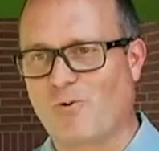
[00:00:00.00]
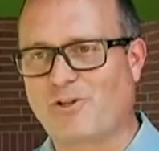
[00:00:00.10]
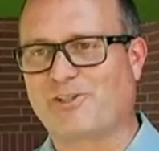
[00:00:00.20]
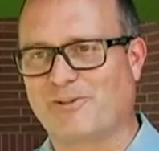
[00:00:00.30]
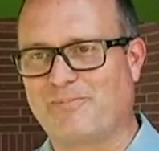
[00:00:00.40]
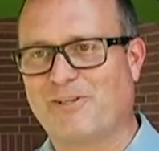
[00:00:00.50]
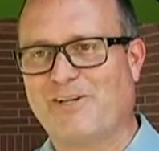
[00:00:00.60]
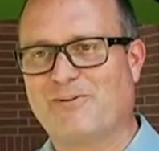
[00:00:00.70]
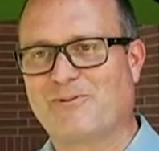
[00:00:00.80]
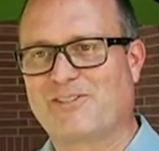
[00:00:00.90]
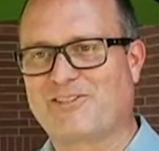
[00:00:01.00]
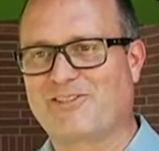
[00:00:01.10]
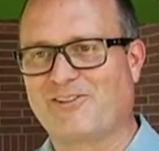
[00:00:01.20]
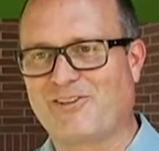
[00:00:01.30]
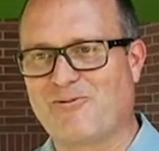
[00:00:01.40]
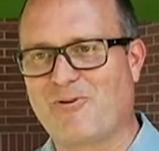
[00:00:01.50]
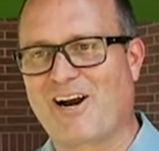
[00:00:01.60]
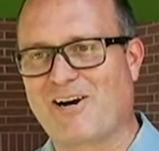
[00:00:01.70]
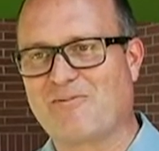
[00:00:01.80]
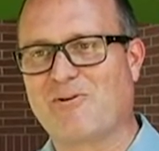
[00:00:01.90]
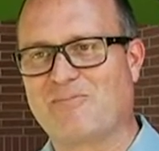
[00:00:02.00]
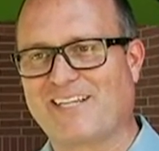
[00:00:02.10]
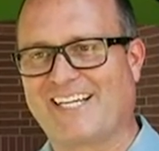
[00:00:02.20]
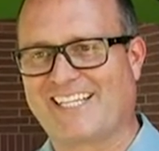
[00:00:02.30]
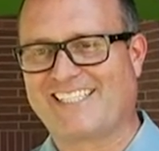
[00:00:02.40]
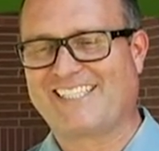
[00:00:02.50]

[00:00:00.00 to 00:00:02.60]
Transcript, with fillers: worship, we just don't know where it will be.